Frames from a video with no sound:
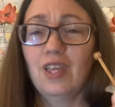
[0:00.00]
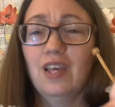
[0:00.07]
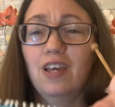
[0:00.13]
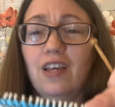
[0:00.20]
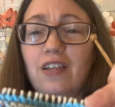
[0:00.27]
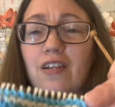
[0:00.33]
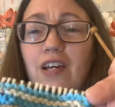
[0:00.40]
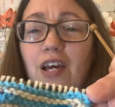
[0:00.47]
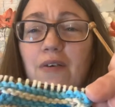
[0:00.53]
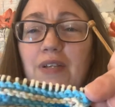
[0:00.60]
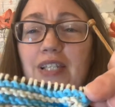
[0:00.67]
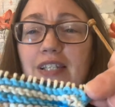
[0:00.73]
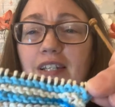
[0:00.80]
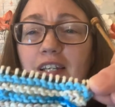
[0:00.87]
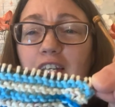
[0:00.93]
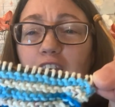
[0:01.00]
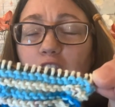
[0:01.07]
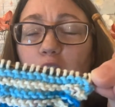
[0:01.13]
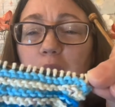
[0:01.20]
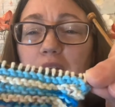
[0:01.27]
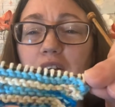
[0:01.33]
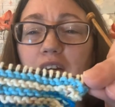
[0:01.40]
And look how it's knitting
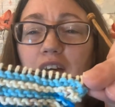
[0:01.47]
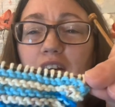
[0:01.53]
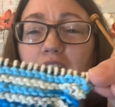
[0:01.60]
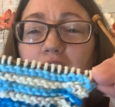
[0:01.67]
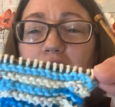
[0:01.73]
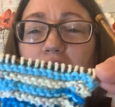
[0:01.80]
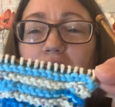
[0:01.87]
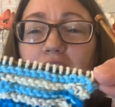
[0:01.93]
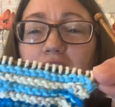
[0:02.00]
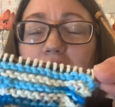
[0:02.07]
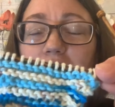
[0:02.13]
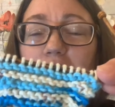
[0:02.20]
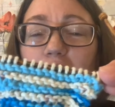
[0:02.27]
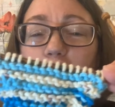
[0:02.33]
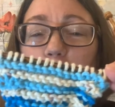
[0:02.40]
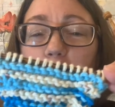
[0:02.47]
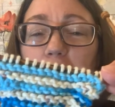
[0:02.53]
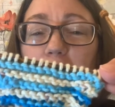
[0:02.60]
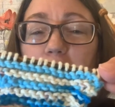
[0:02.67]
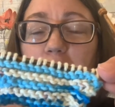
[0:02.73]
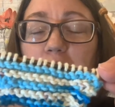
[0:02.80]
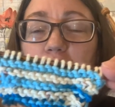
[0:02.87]
up in a
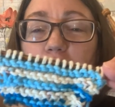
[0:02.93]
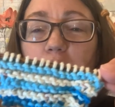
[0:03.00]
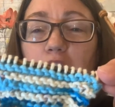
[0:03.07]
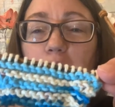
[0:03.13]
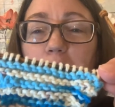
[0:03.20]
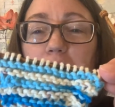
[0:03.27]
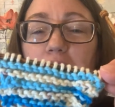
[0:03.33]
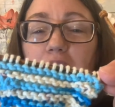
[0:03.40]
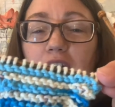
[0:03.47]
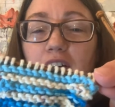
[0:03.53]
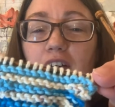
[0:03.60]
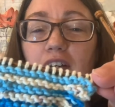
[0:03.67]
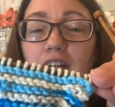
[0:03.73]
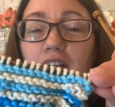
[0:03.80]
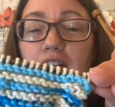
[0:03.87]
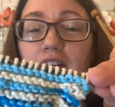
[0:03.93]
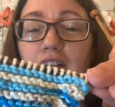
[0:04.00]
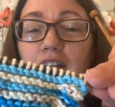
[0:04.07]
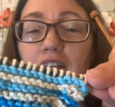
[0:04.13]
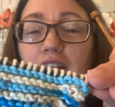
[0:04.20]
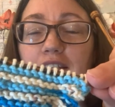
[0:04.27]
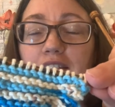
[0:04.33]
blue stripe.
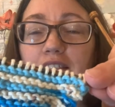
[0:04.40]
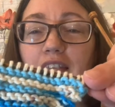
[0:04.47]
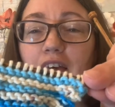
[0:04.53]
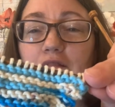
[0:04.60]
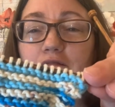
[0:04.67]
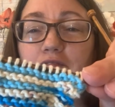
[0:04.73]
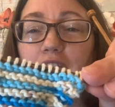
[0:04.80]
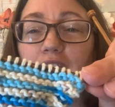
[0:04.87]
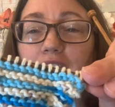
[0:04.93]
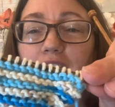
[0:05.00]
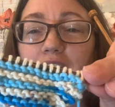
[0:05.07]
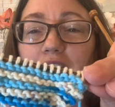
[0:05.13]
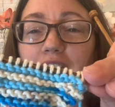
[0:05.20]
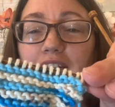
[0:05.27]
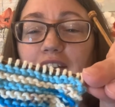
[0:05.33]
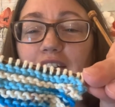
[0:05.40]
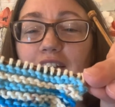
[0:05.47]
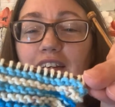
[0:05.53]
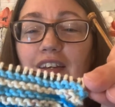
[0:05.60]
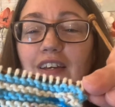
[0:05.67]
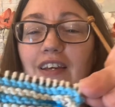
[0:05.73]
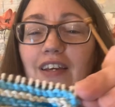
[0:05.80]
Isn't that fun?
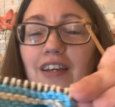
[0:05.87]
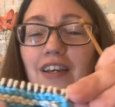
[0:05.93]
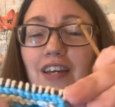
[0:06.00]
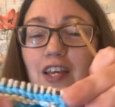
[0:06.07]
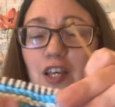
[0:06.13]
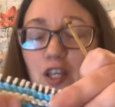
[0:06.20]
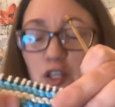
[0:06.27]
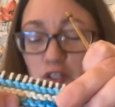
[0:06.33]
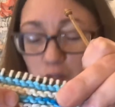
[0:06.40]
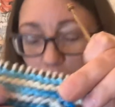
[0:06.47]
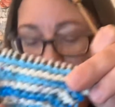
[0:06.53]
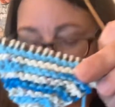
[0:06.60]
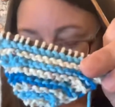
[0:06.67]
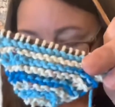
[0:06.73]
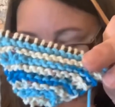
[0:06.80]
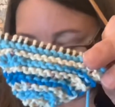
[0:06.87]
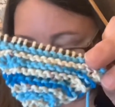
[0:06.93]
So I'm going to